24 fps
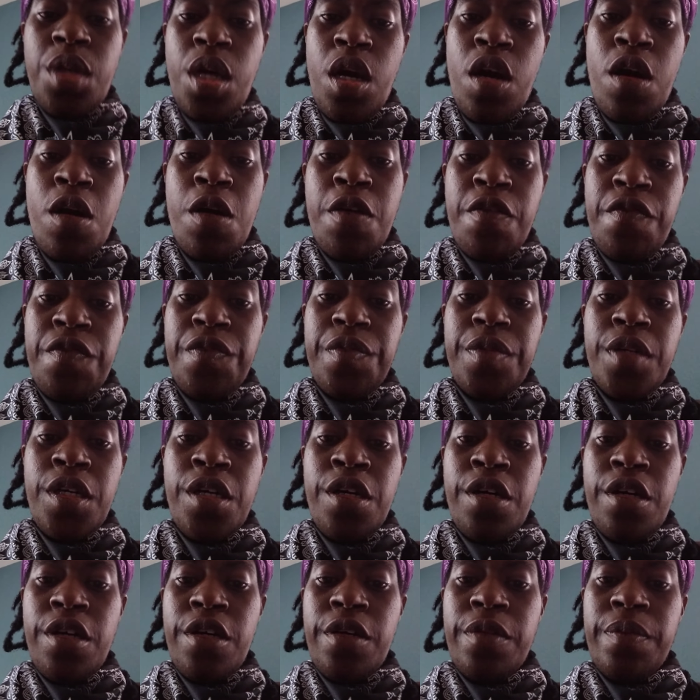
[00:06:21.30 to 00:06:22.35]
of uh,
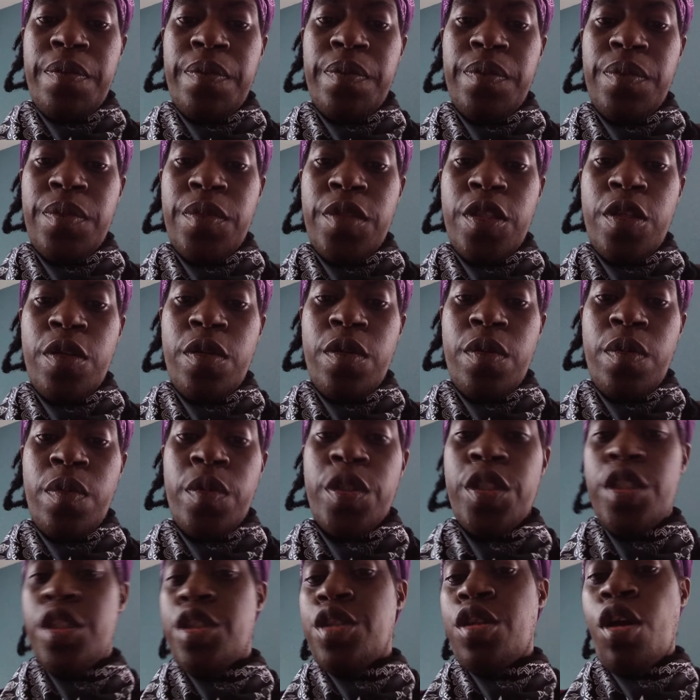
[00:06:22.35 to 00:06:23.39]
uh
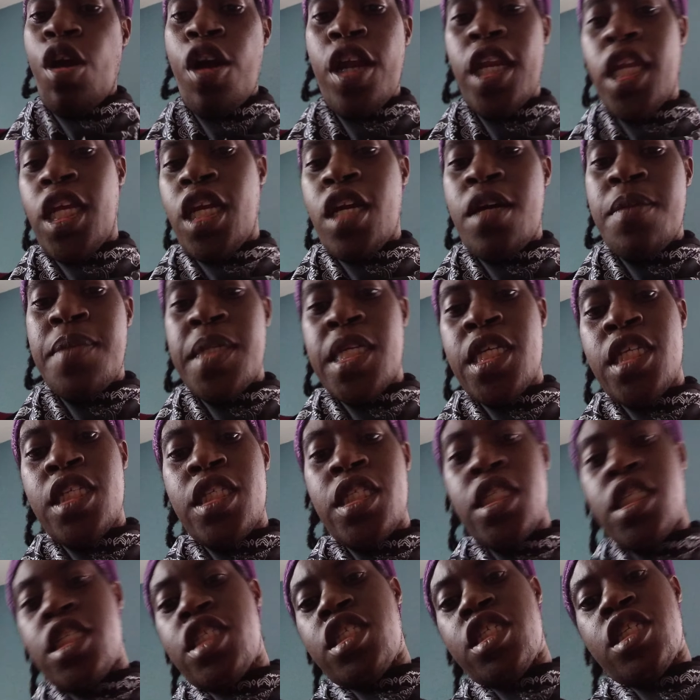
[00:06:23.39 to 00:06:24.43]
when starting your
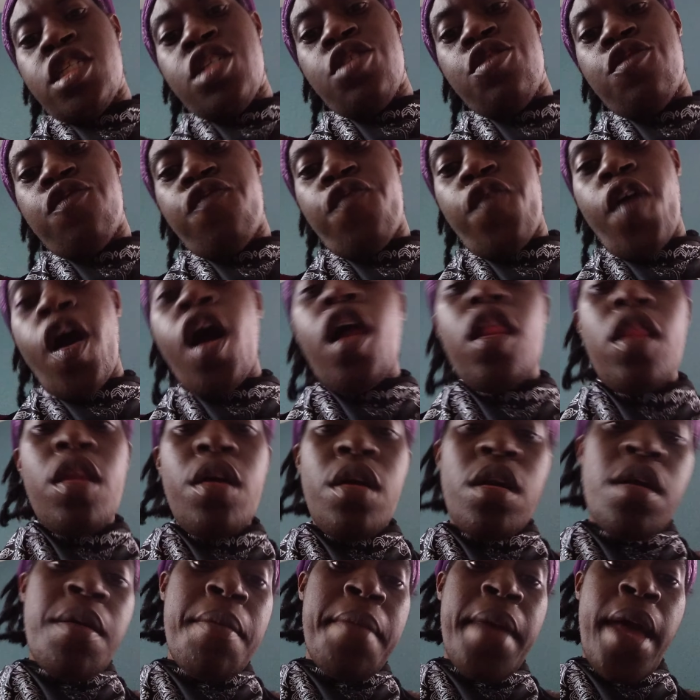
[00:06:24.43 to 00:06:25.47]
business and you follow
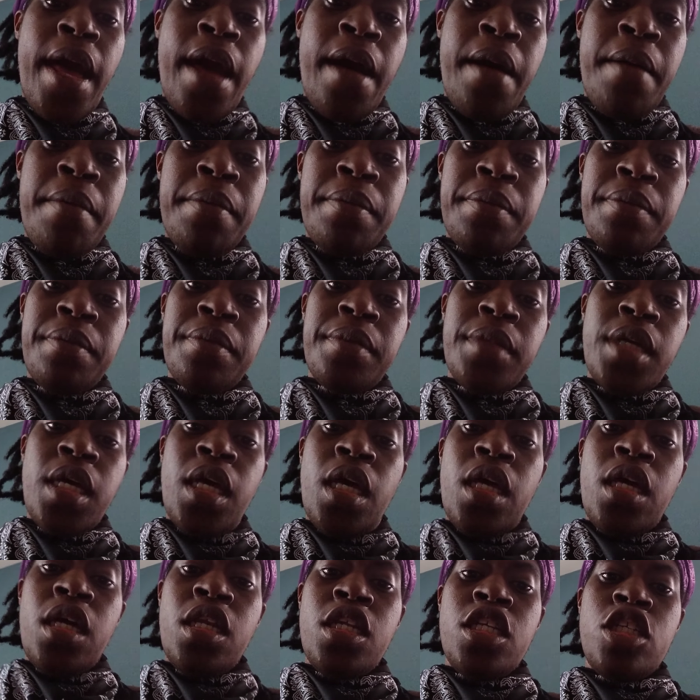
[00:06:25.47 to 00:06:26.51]
the map
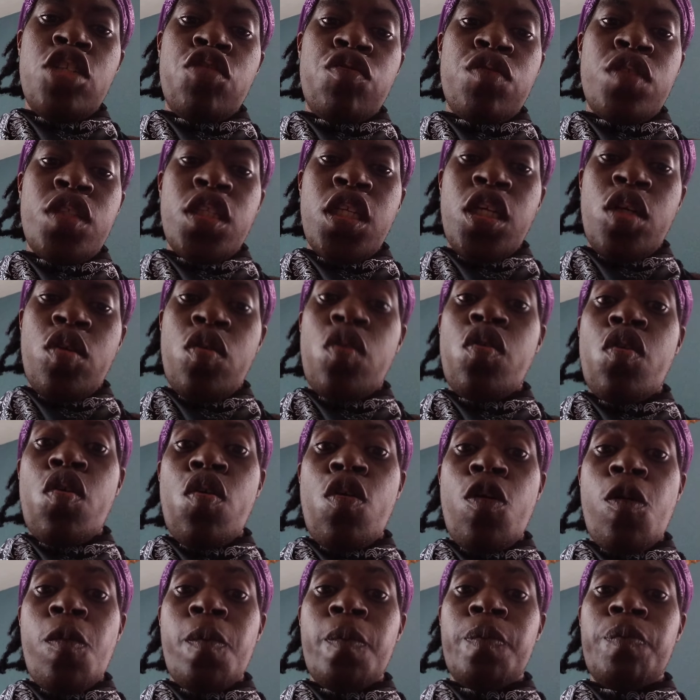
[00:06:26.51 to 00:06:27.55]
and it's really
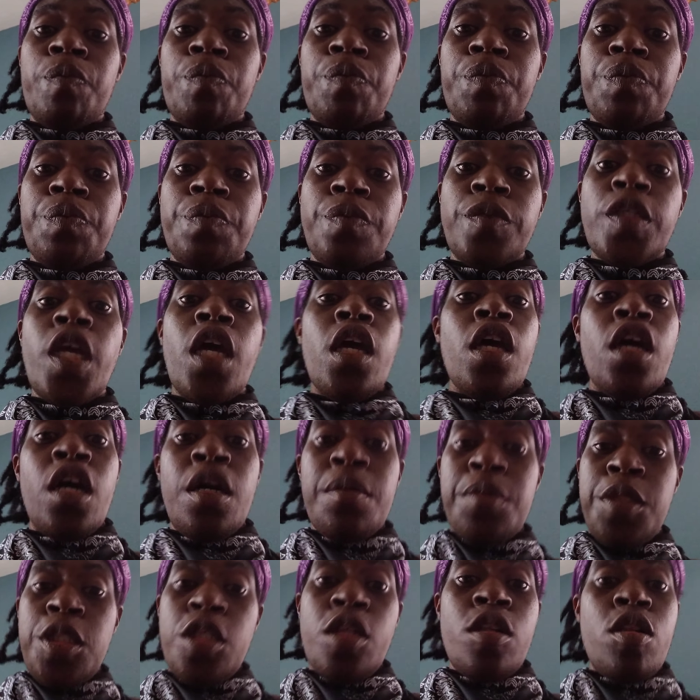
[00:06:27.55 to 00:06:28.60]
cool.
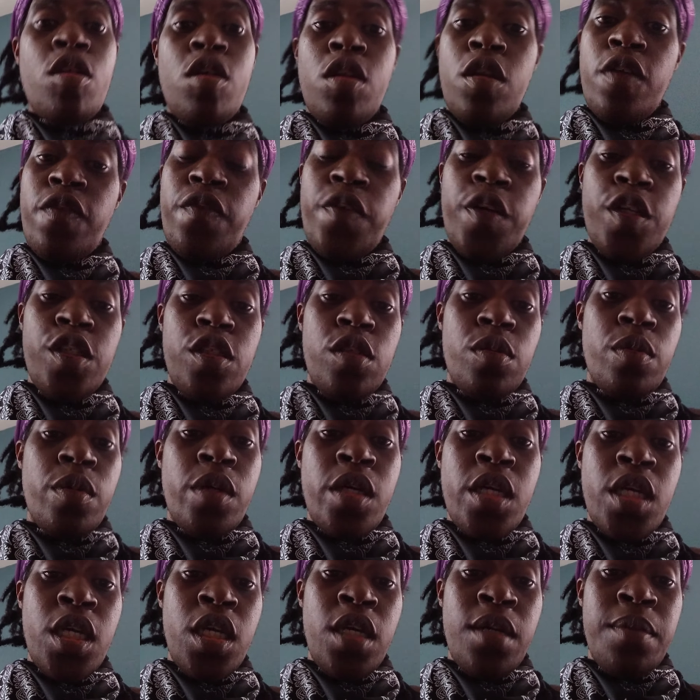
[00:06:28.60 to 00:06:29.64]
I'm still on the first
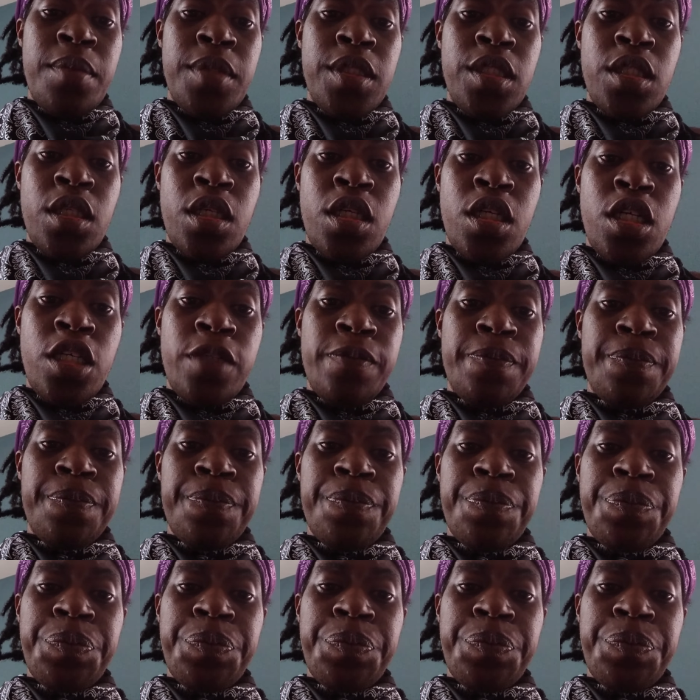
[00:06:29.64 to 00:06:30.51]
one, Amazon.